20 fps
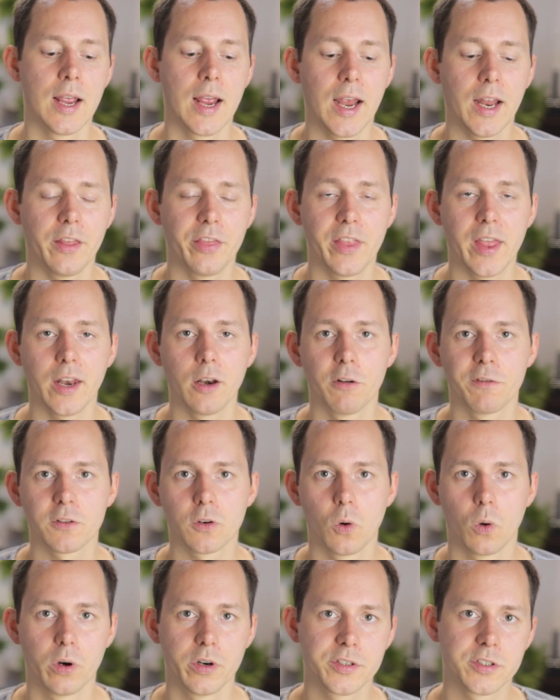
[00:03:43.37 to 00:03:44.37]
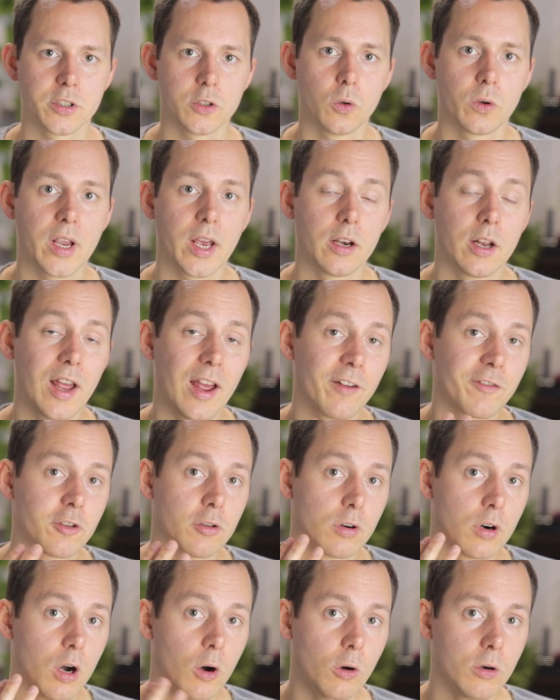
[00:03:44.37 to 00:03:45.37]
And then, of course, you can have
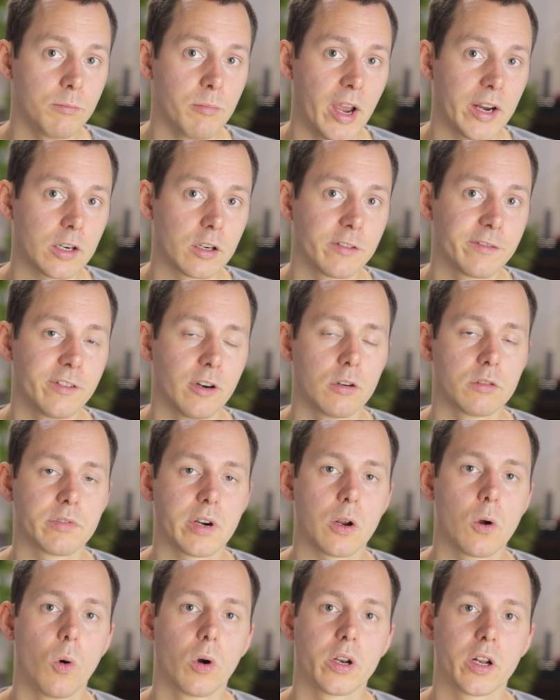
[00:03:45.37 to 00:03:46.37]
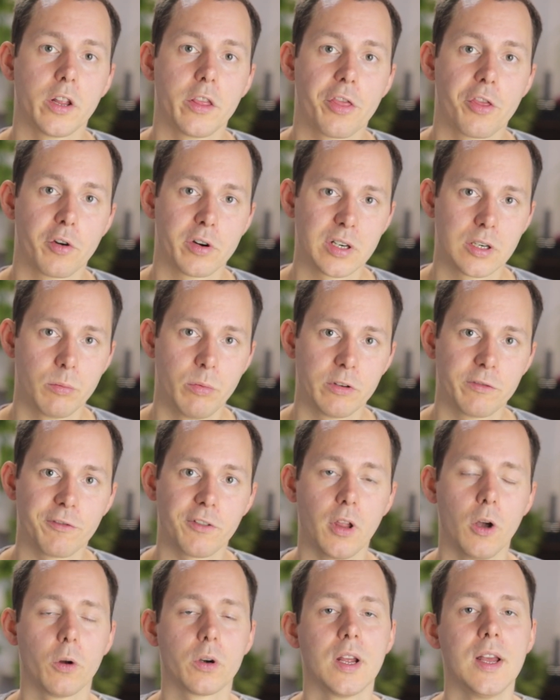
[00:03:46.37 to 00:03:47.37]
your own microphone recorded in 32-bit
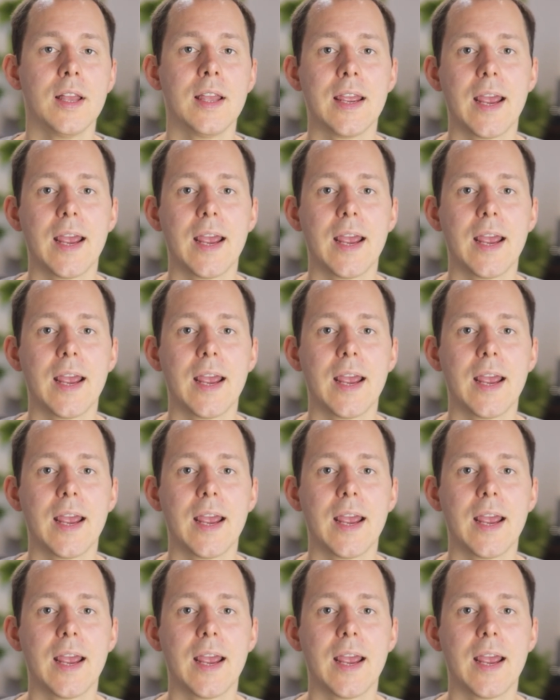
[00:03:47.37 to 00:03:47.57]
float,